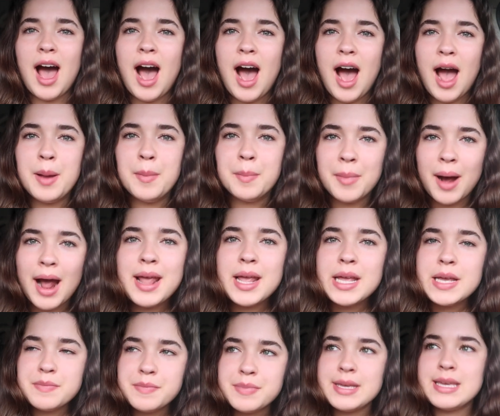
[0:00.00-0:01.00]
I
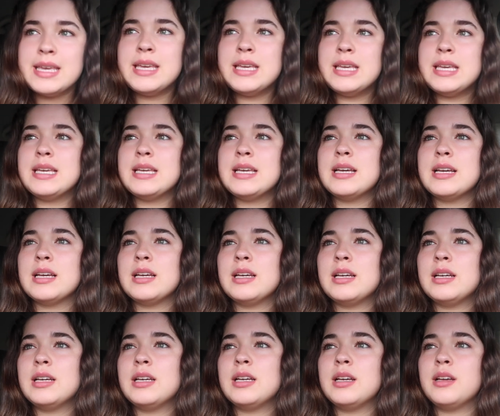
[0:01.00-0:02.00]
might be
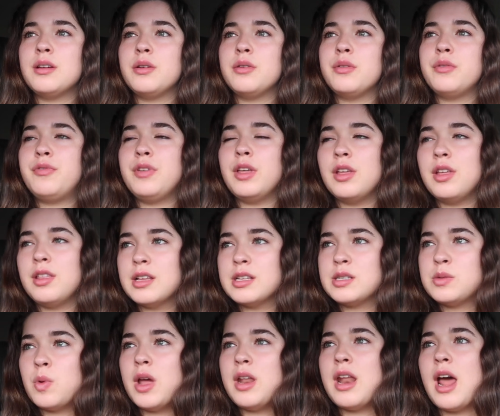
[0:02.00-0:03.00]
feeling
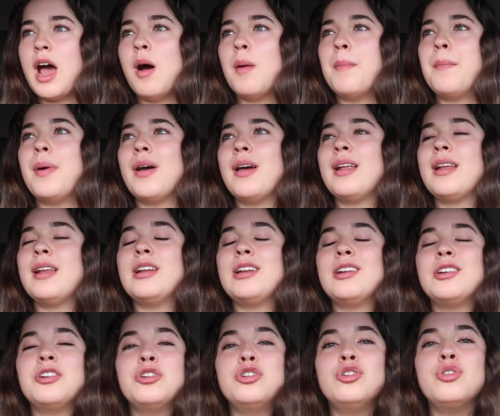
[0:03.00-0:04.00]
this way now, but
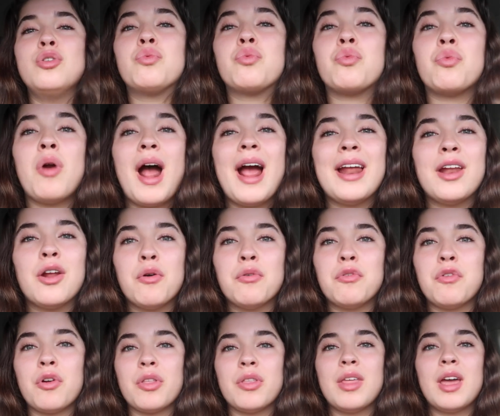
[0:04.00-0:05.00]
right
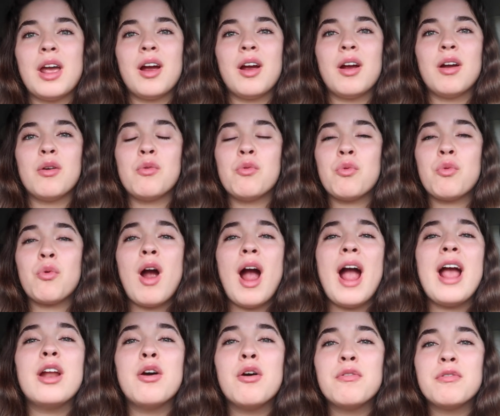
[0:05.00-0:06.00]
over
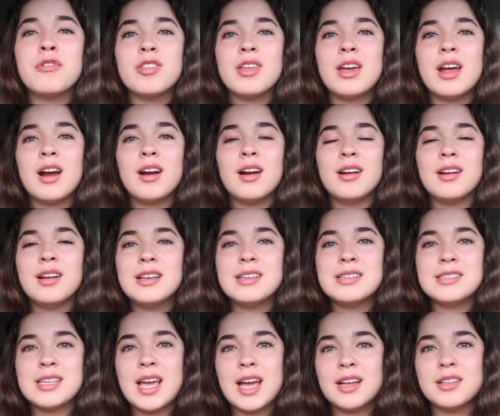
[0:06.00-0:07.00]
there
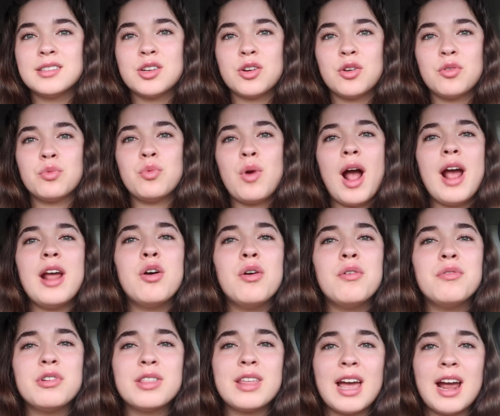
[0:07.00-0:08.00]
is the answer. Right
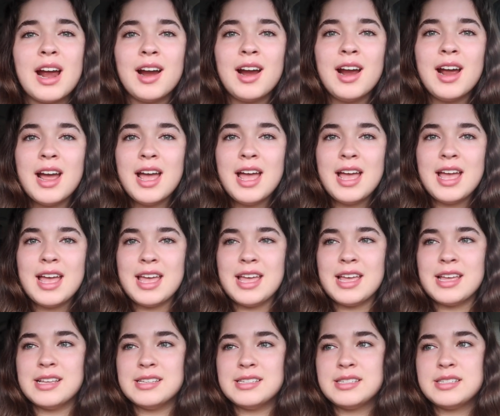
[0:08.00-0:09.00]
over there
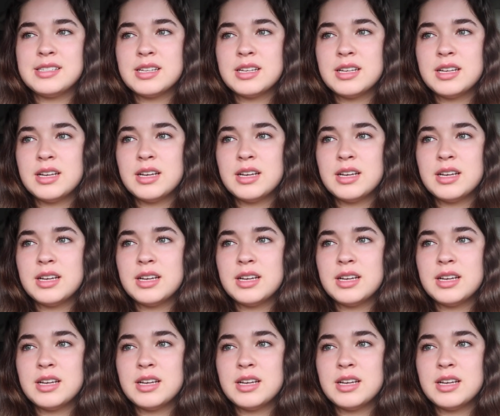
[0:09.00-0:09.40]
is